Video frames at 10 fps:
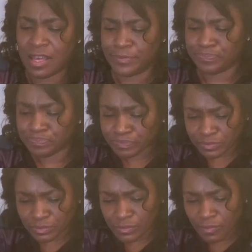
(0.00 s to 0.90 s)
There you
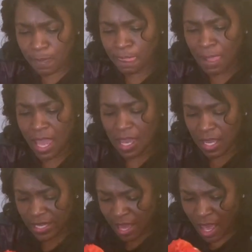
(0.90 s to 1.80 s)
go.
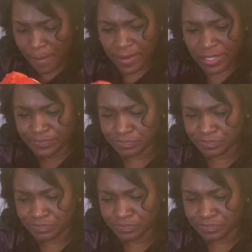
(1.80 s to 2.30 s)
Yeah, but.